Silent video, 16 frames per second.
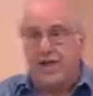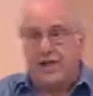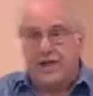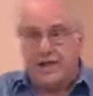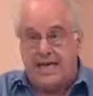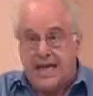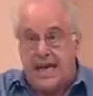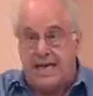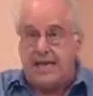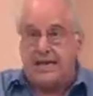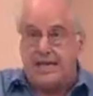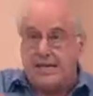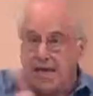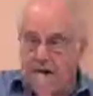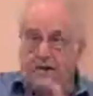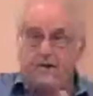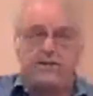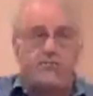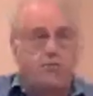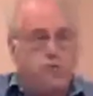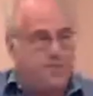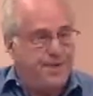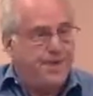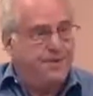yeah, he got some
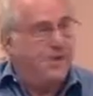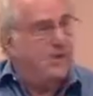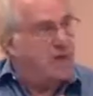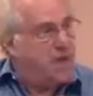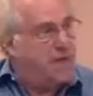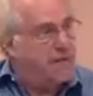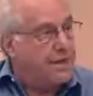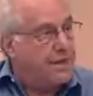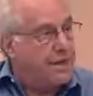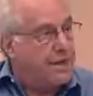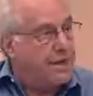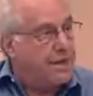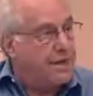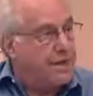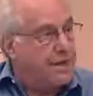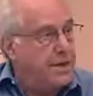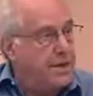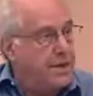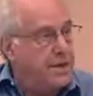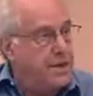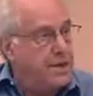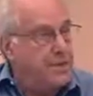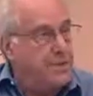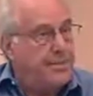more people covered,
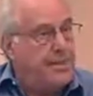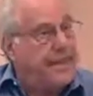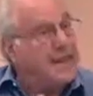but